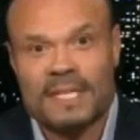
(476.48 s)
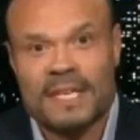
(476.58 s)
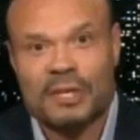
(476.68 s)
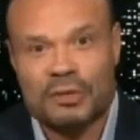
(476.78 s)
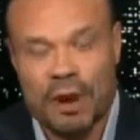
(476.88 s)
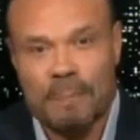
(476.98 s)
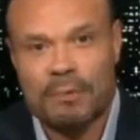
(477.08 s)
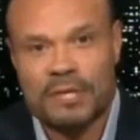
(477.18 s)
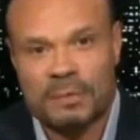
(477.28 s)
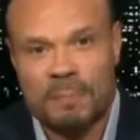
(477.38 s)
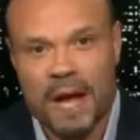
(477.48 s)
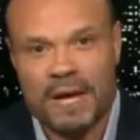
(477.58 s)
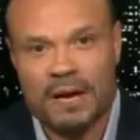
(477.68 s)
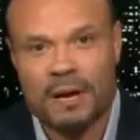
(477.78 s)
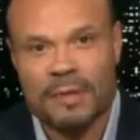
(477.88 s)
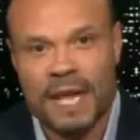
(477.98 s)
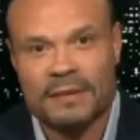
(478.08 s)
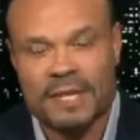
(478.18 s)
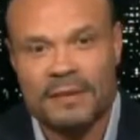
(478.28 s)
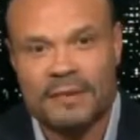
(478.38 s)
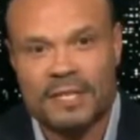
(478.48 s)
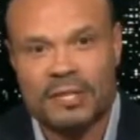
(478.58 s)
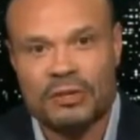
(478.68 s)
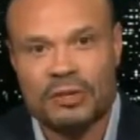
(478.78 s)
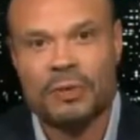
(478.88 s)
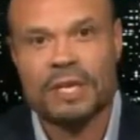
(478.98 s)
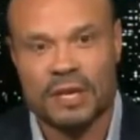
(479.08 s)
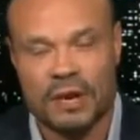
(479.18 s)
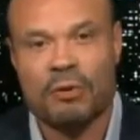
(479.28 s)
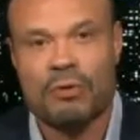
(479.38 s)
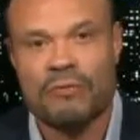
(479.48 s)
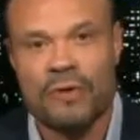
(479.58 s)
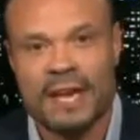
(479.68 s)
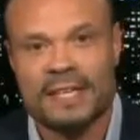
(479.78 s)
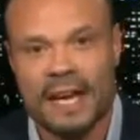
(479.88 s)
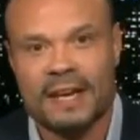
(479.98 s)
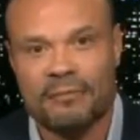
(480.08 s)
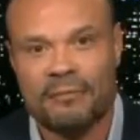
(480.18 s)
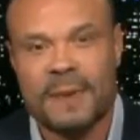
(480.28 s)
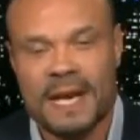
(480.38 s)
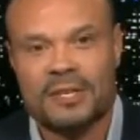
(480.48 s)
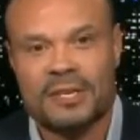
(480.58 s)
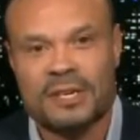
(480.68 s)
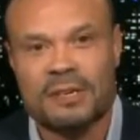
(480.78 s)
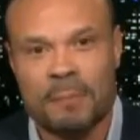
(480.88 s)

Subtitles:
is that Trump was spied on without the evidence to do it. You know who vetted that information in the